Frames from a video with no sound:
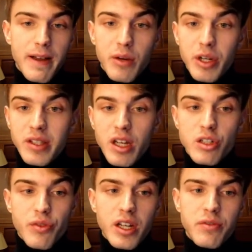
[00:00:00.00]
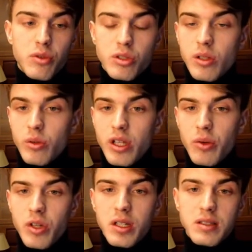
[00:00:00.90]
I went h5 to slow
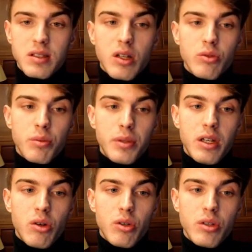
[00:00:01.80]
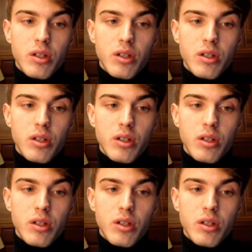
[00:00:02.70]
down his counterplay